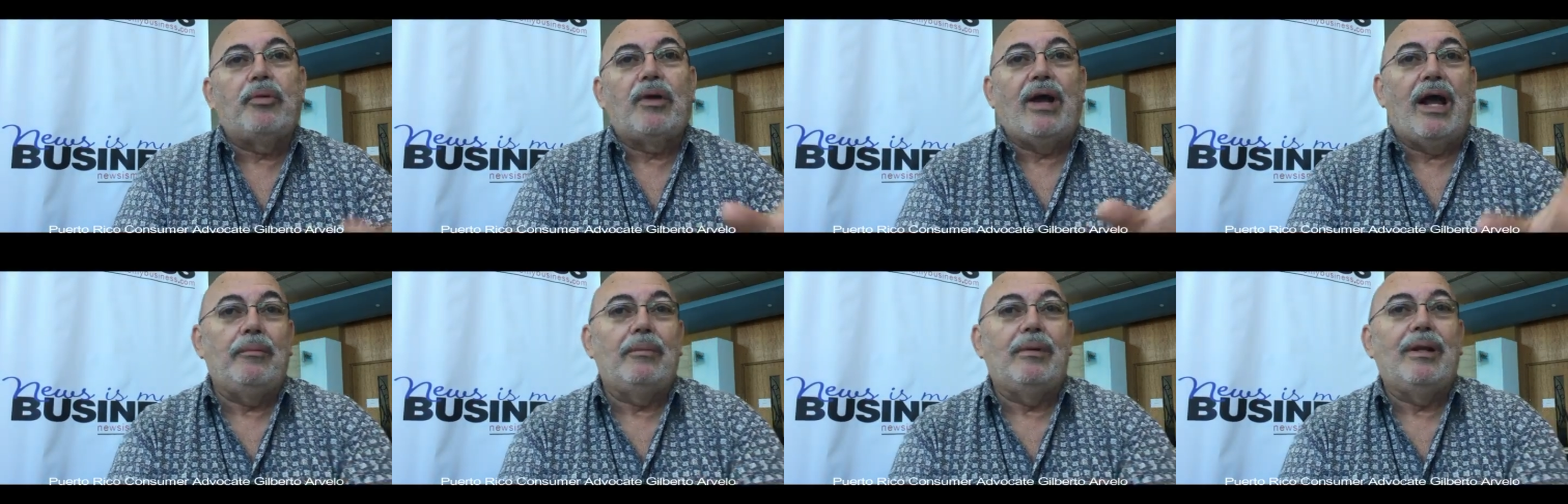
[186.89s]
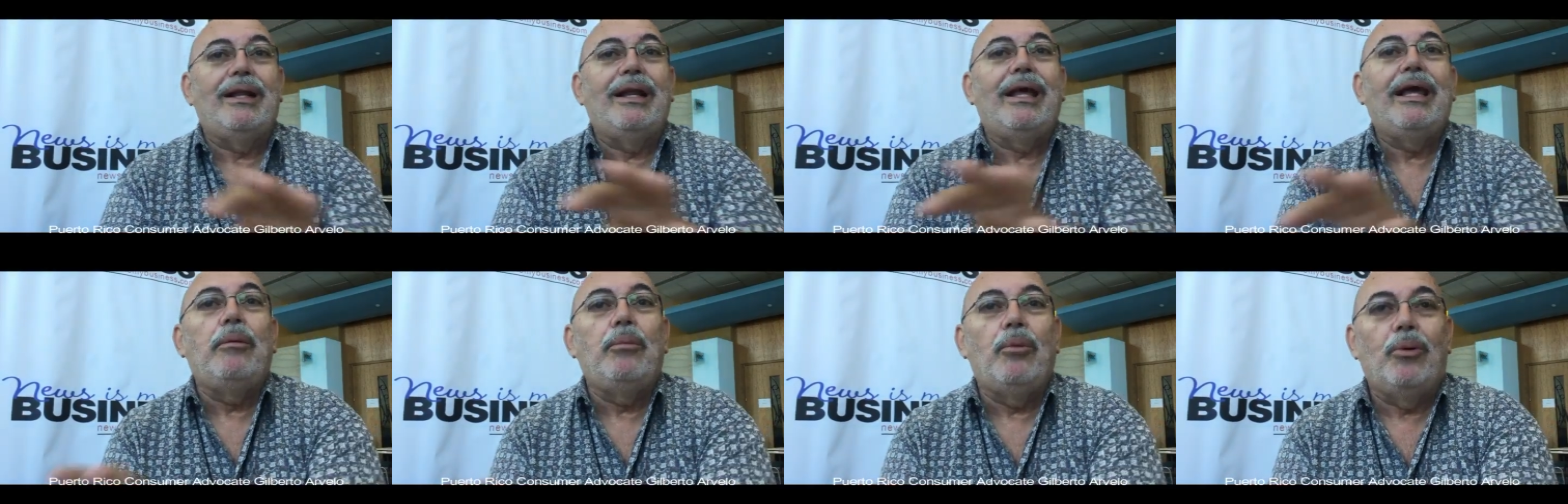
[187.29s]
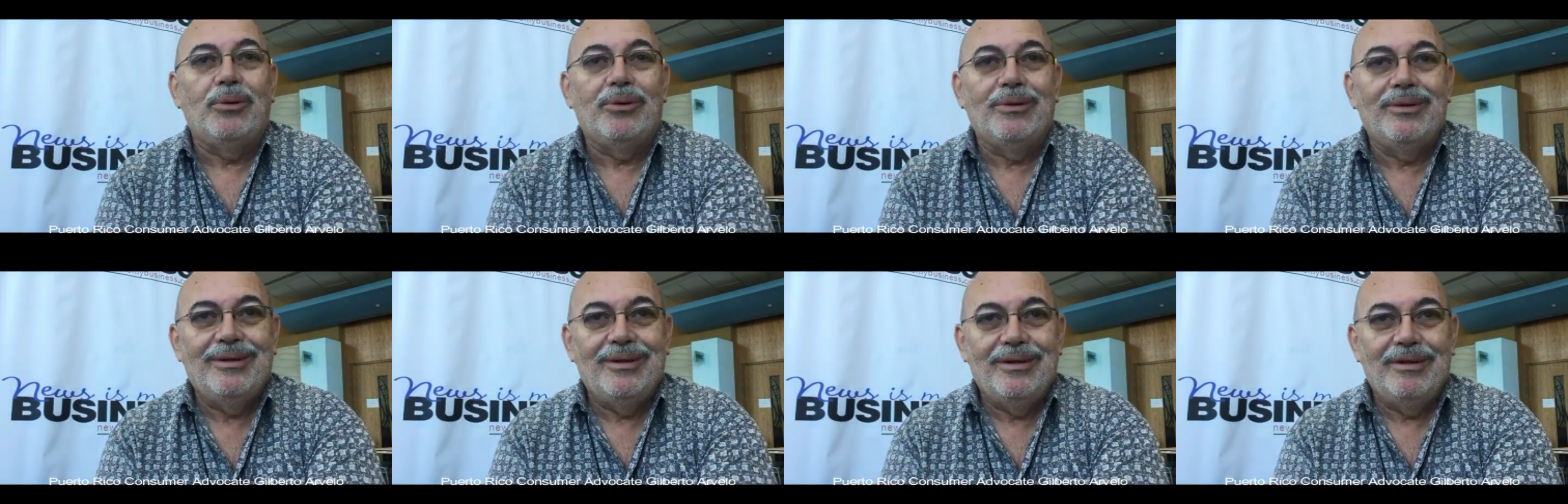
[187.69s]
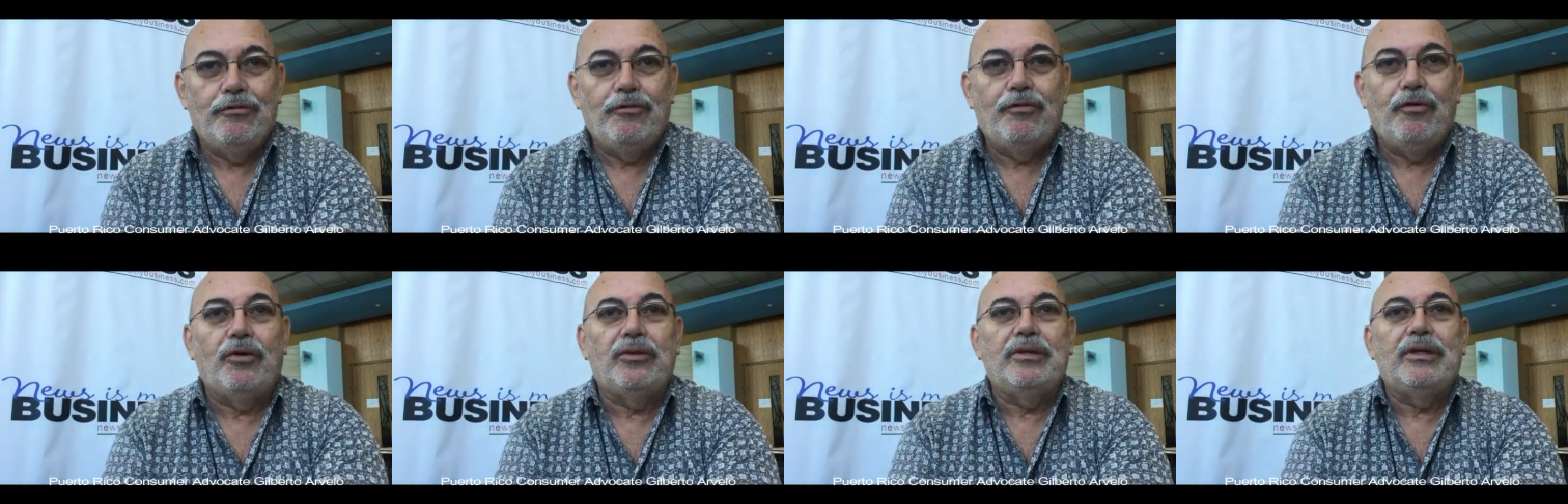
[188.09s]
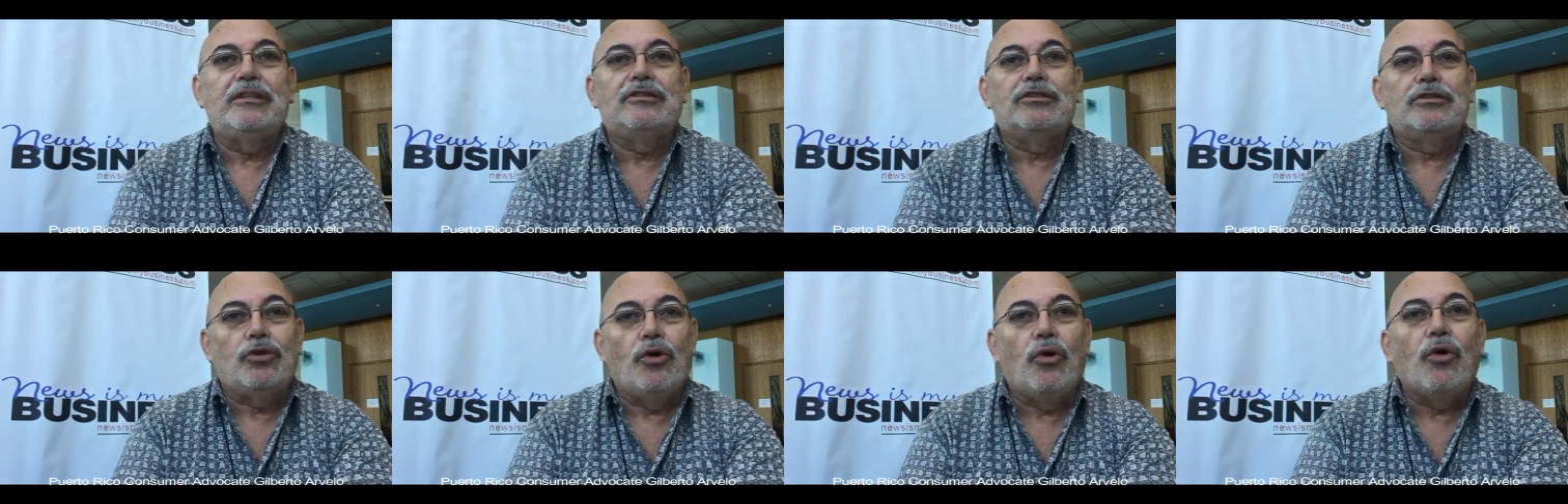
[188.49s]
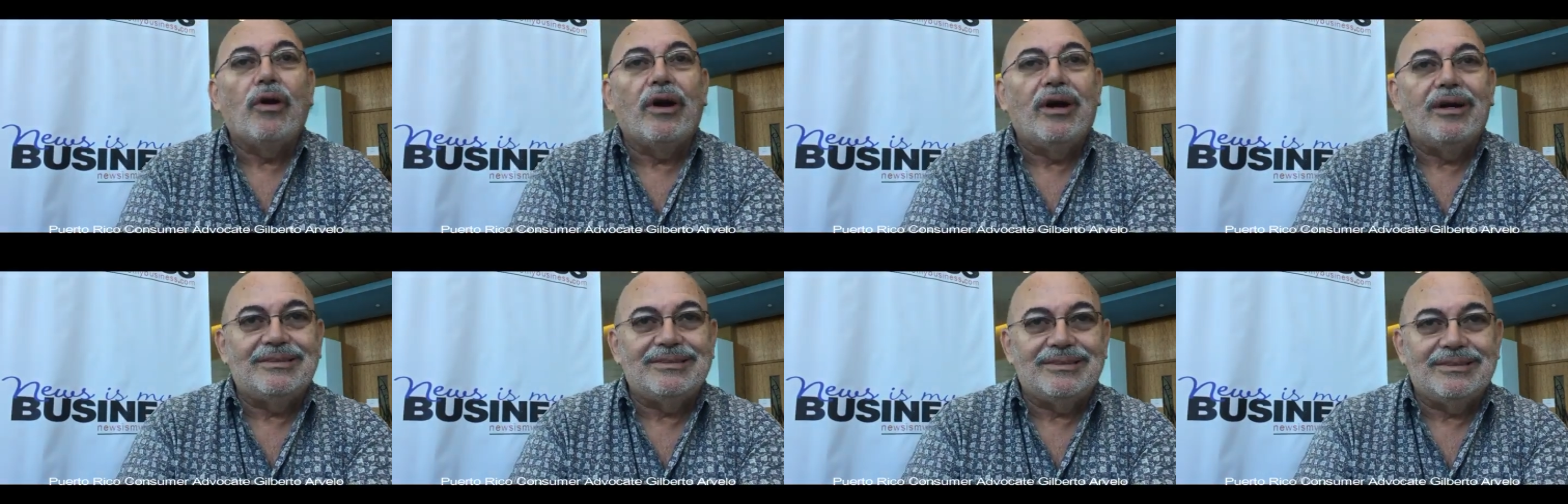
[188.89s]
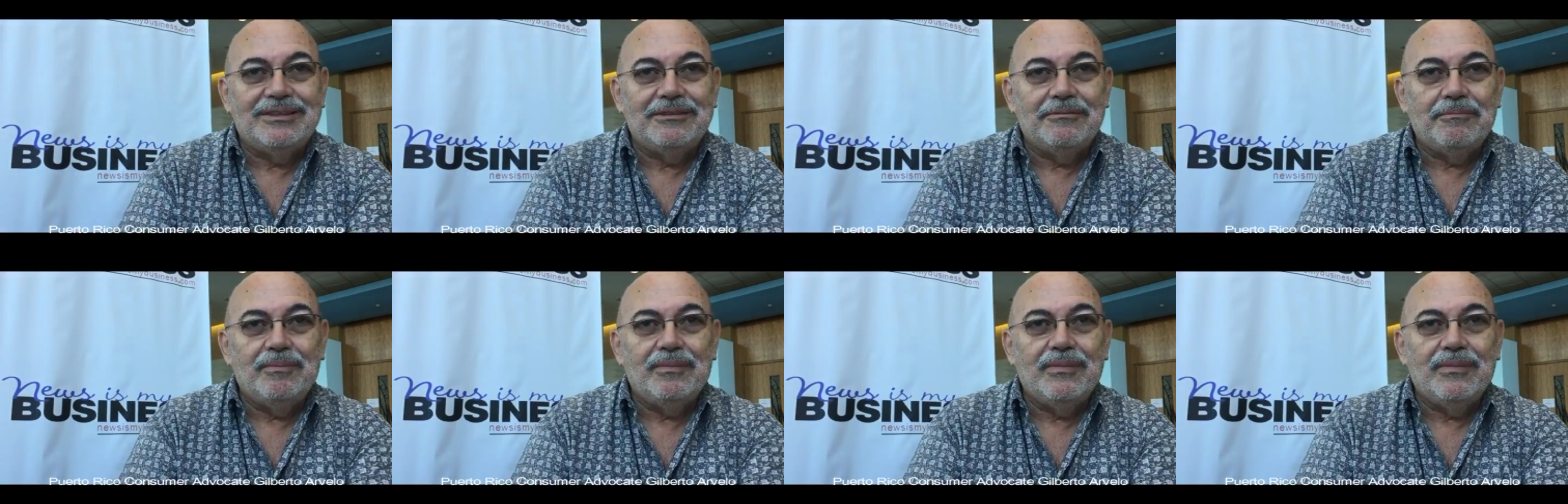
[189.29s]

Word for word: private label uh-huh. for their stores.